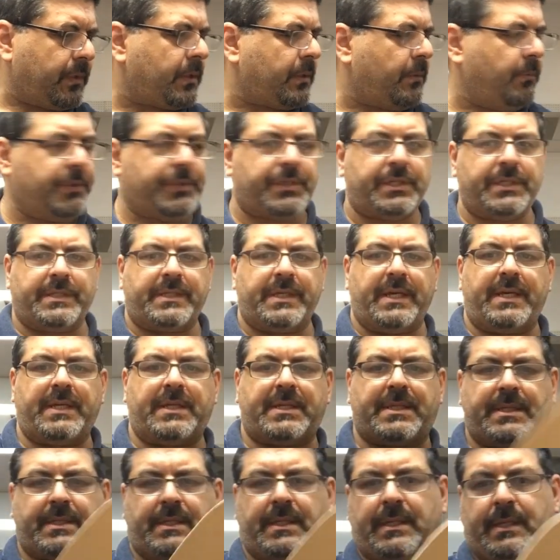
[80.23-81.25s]
which is
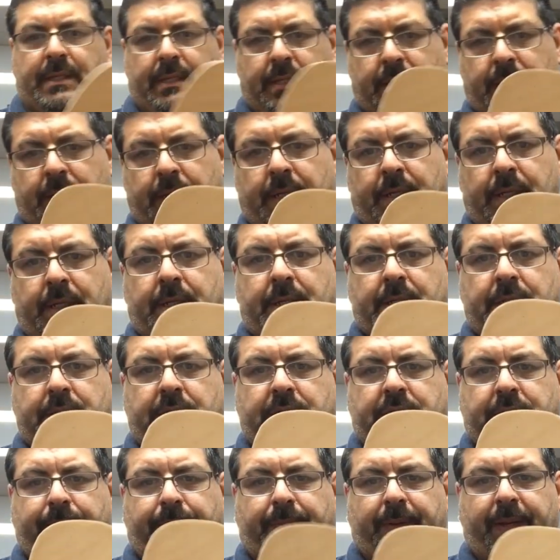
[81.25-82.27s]
this.
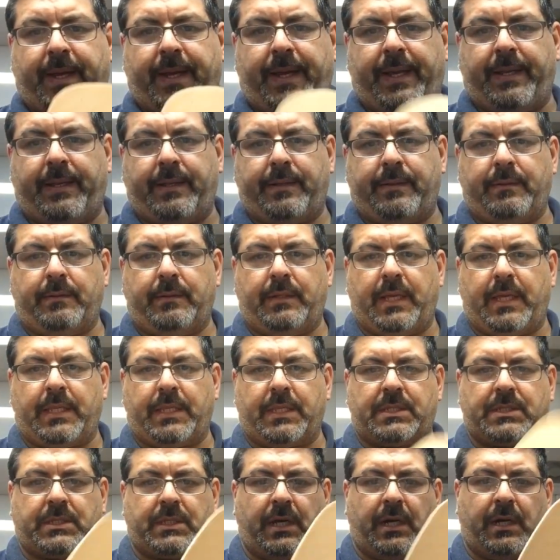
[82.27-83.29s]
Just a plain leather
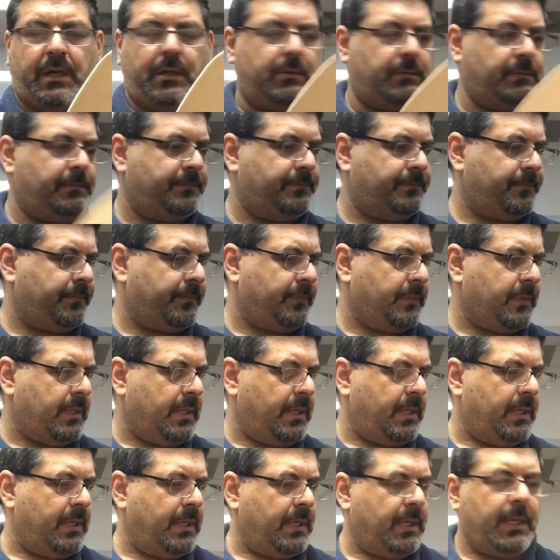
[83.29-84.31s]
sole
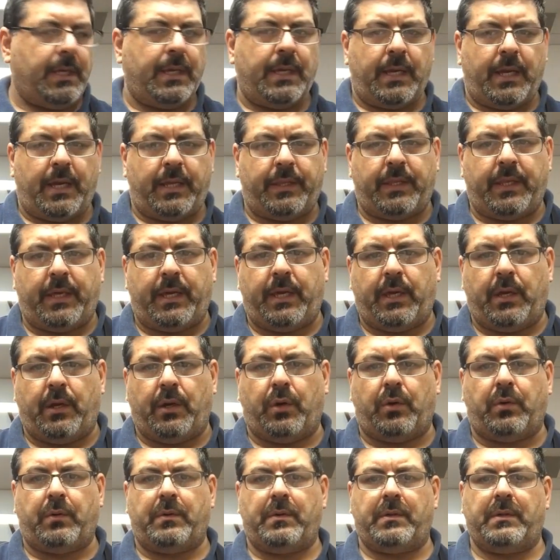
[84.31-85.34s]
and the
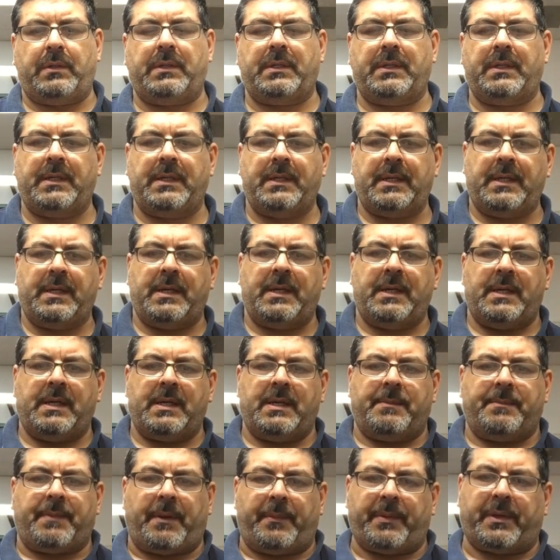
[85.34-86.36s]
heel.
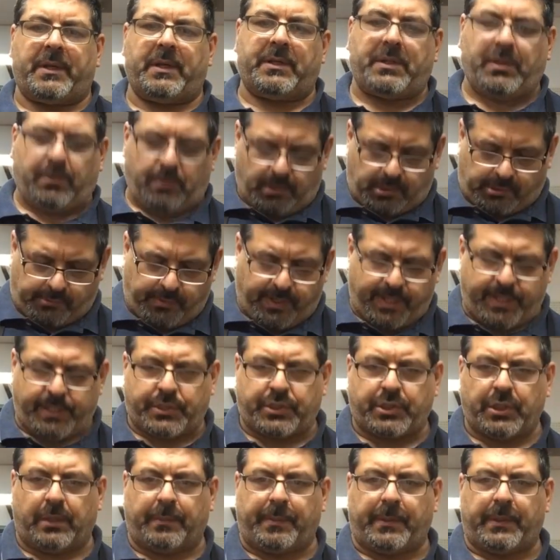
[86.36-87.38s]
But we're going to do a great
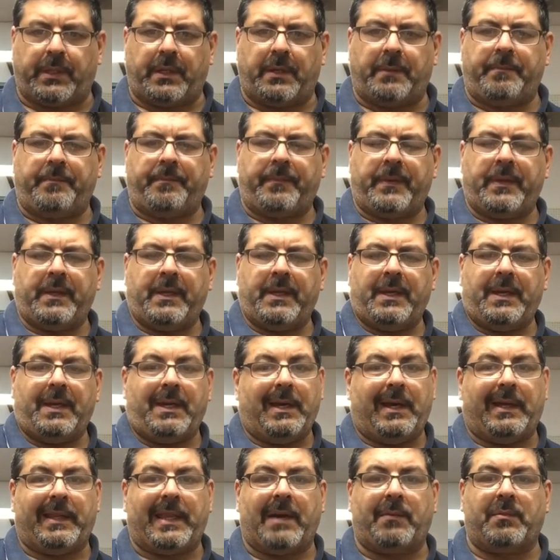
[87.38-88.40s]
job on them.
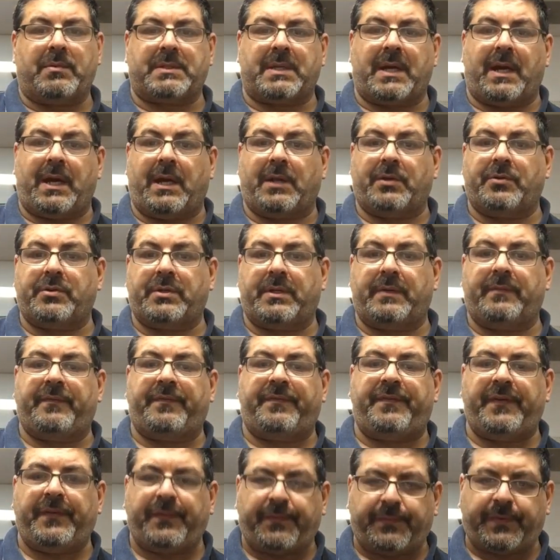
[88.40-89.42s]
And that was
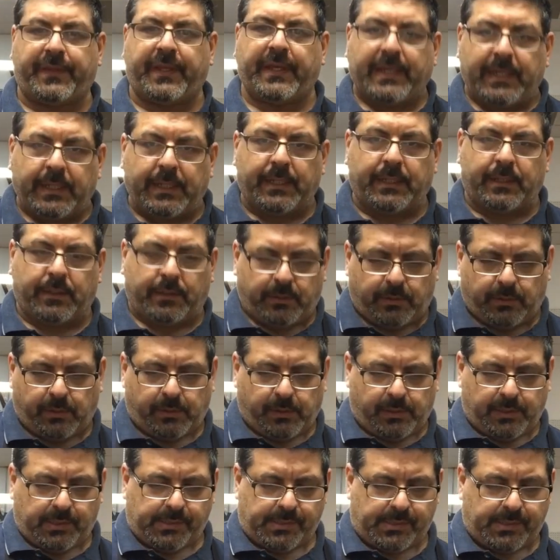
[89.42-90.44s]

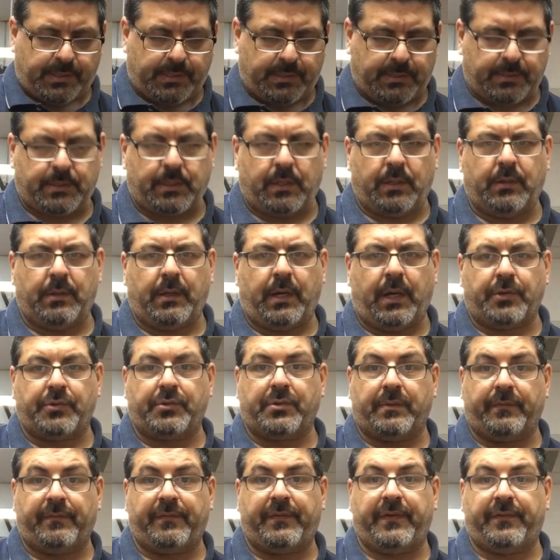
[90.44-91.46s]
$115, so
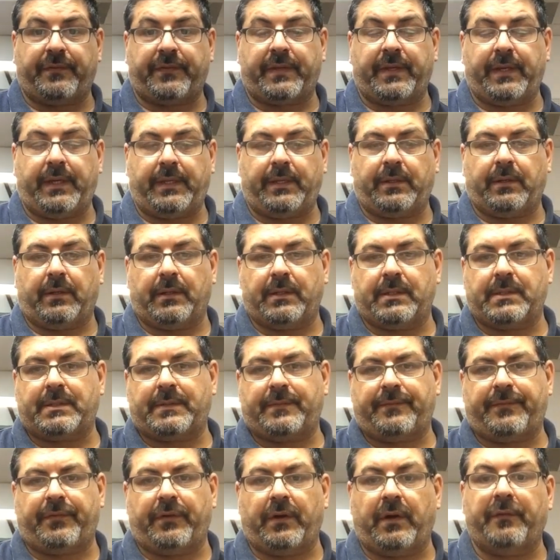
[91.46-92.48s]
$115
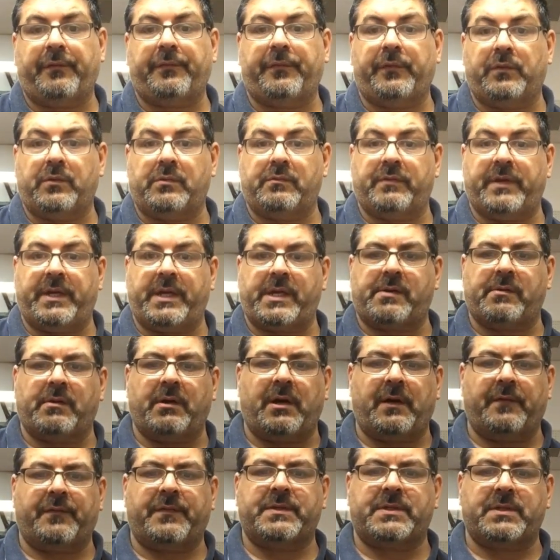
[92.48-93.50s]
for a full
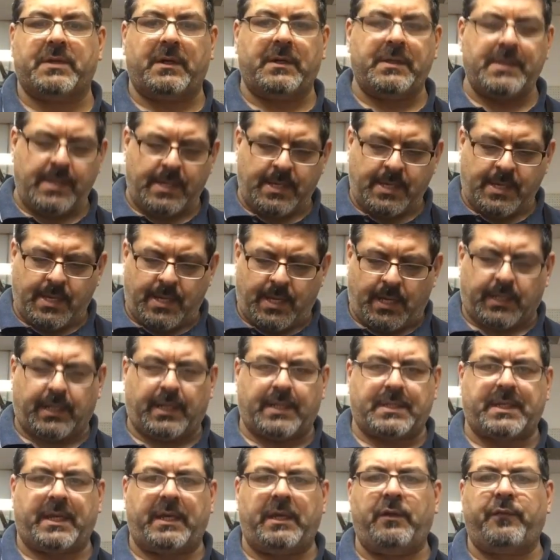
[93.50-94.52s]
recraft. So I'm going
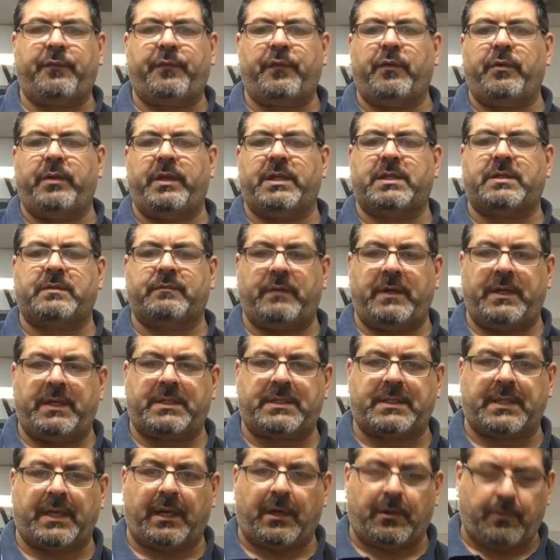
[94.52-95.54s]
to take you through this
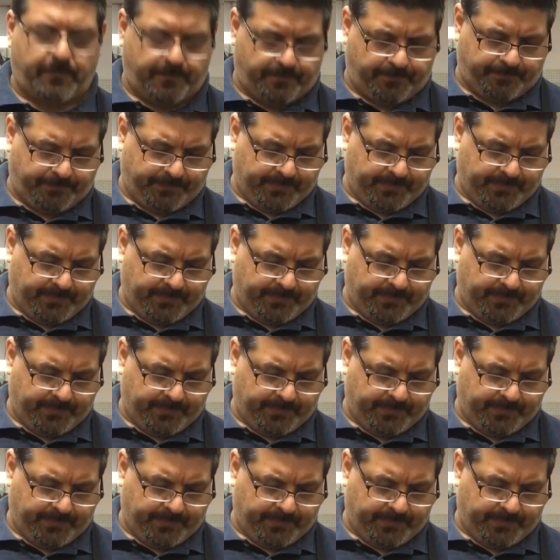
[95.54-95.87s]
resole